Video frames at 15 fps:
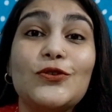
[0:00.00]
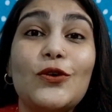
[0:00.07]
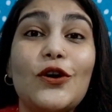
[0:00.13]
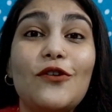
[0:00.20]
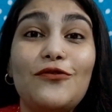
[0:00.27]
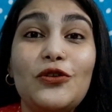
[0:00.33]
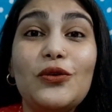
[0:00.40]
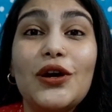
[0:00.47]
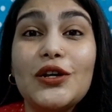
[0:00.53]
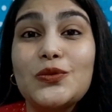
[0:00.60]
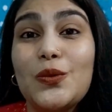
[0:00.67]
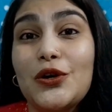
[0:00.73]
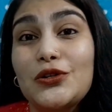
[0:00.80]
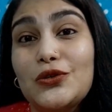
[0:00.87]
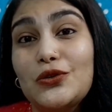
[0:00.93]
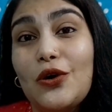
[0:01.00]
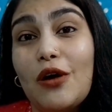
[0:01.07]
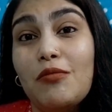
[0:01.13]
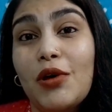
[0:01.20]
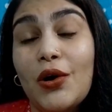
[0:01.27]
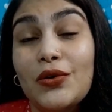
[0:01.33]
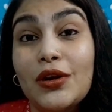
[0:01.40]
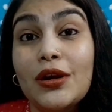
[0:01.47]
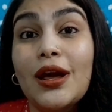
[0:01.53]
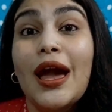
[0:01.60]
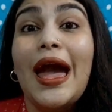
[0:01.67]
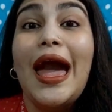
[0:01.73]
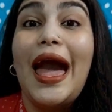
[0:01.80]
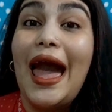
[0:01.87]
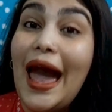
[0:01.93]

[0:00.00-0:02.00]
So if you guys want to know about it